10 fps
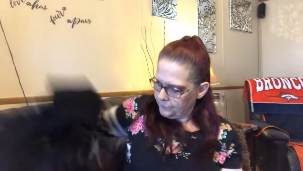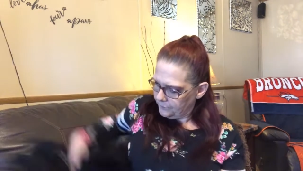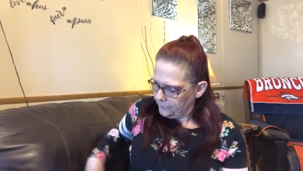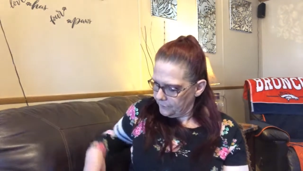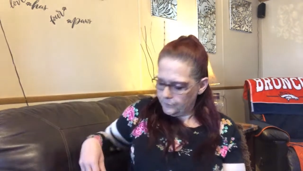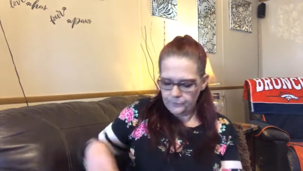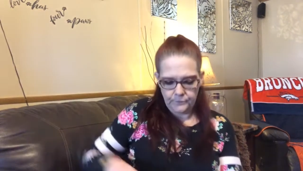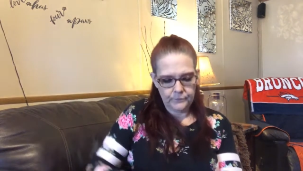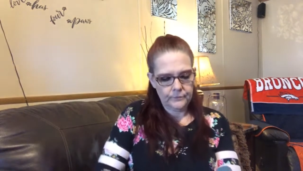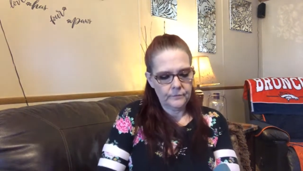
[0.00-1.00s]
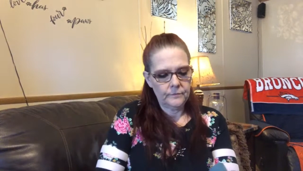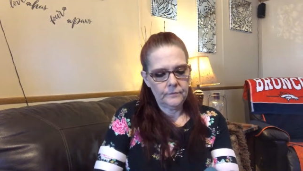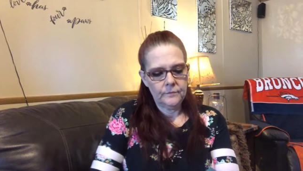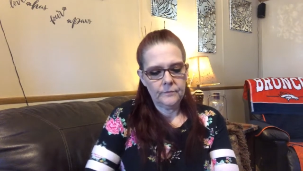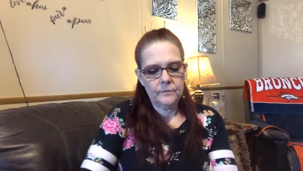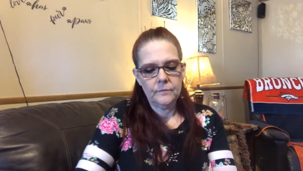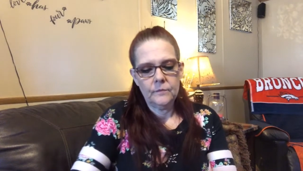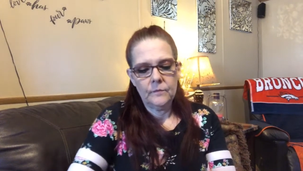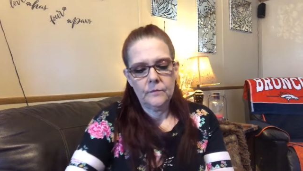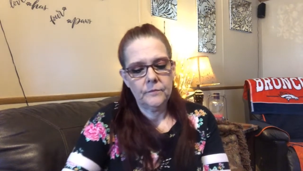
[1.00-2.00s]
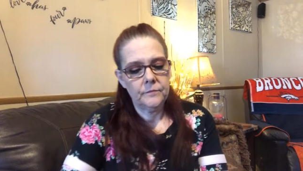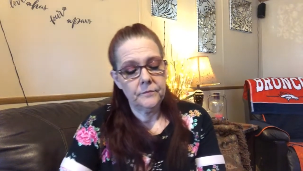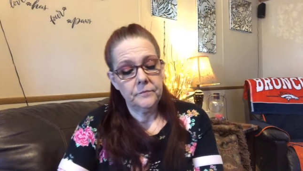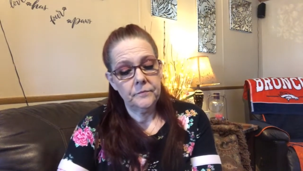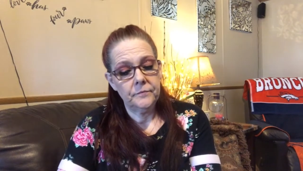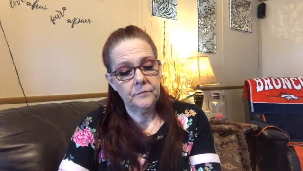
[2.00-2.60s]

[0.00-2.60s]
Nobody speaks.